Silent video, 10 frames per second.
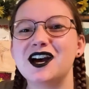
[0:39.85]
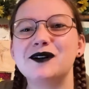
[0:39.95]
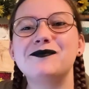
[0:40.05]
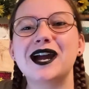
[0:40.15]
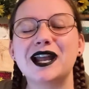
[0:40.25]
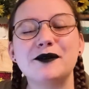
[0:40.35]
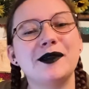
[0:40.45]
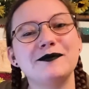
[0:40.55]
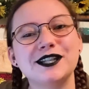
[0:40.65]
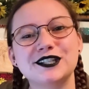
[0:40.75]
But it
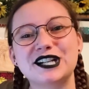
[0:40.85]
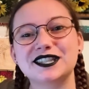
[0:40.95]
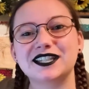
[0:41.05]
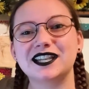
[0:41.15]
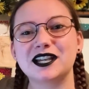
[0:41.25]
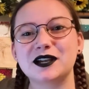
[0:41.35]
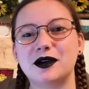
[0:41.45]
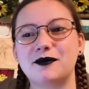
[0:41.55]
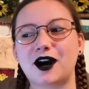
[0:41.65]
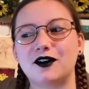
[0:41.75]
made me start thinking
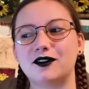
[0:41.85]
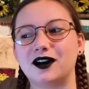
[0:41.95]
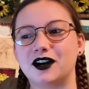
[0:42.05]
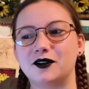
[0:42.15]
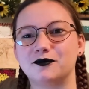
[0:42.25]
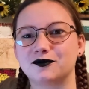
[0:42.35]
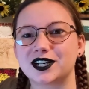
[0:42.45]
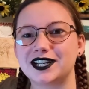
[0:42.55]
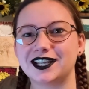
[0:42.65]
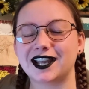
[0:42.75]
about um,
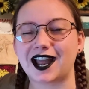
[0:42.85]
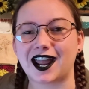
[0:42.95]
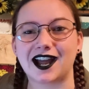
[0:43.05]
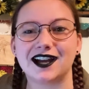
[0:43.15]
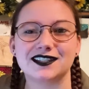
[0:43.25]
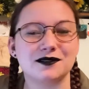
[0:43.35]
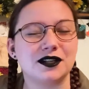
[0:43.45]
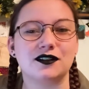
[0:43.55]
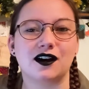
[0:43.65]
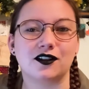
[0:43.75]
reading as a
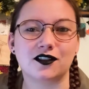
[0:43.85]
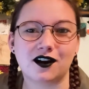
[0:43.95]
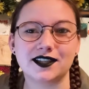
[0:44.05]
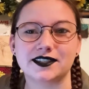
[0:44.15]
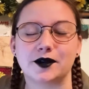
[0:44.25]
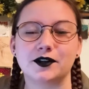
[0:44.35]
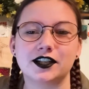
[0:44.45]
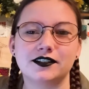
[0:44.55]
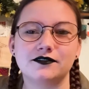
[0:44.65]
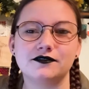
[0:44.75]
mental health concept
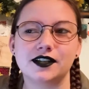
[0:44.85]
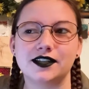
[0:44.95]
if,